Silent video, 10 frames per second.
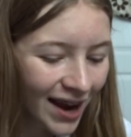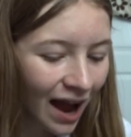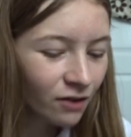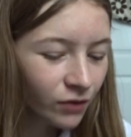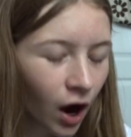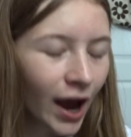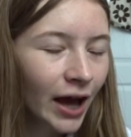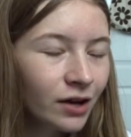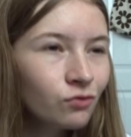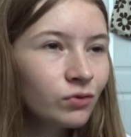
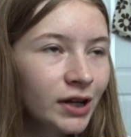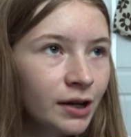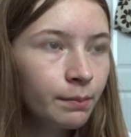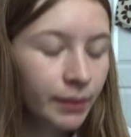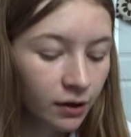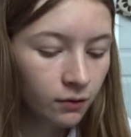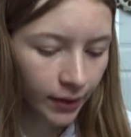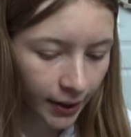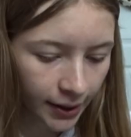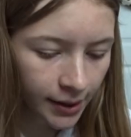had a really big
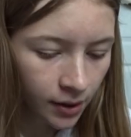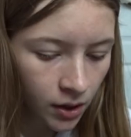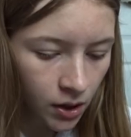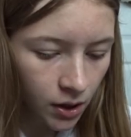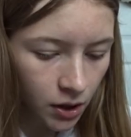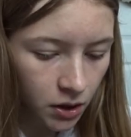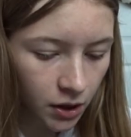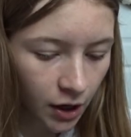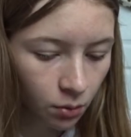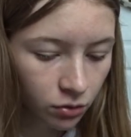feeling
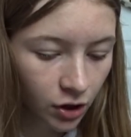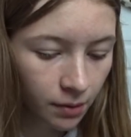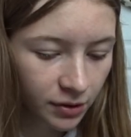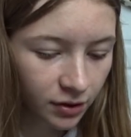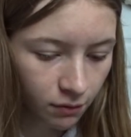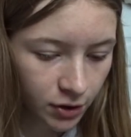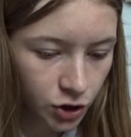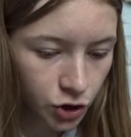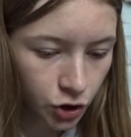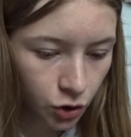that it was going to be something
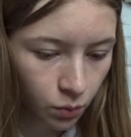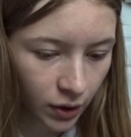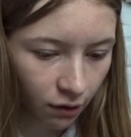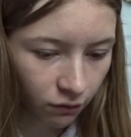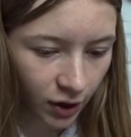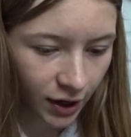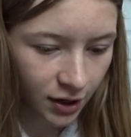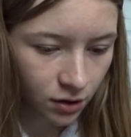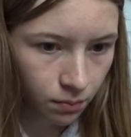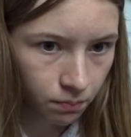to do with, like,
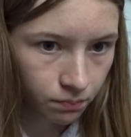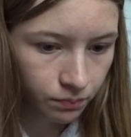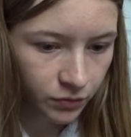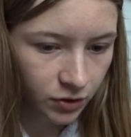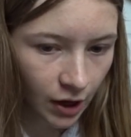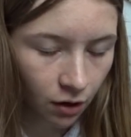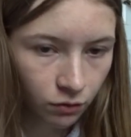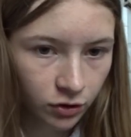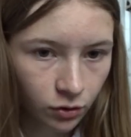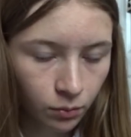
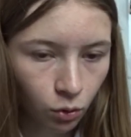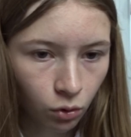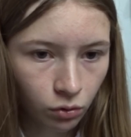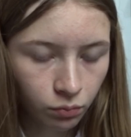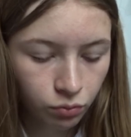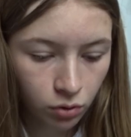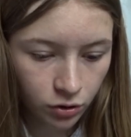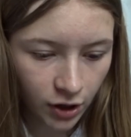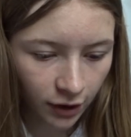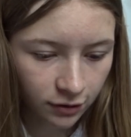terrorism or
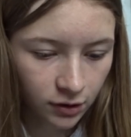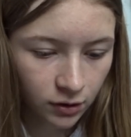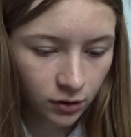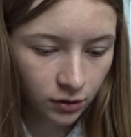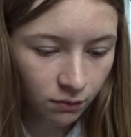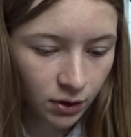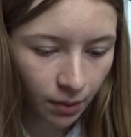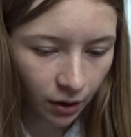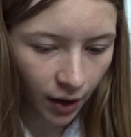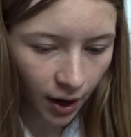protests, something
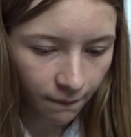about that.